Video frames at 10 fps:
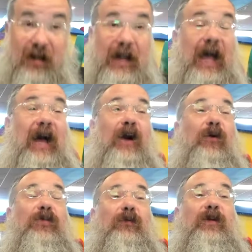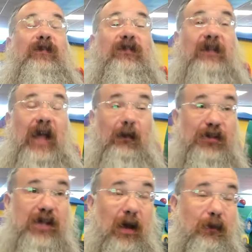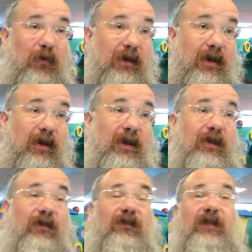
Now that we've established how important it is